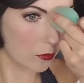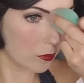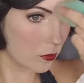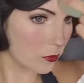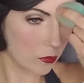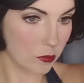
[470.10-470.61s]

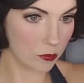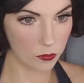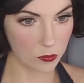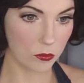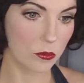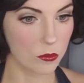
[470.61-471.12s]
all
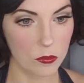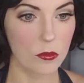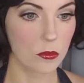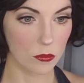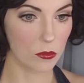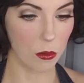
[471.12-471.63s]
nice and
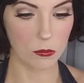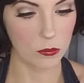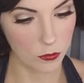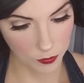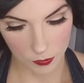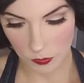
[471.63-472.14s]
bright,
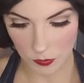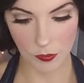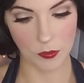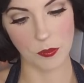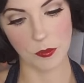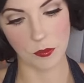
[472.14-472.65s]

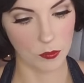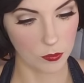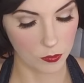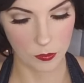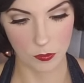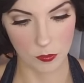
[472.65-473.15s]
not so sweaty.
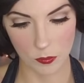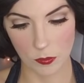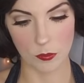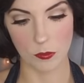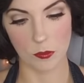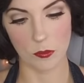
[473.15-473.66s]

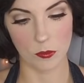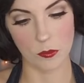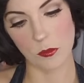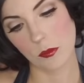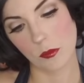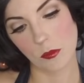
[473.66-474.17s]
Make sure you
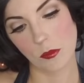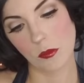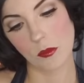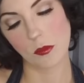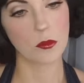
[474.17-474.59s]
set it too.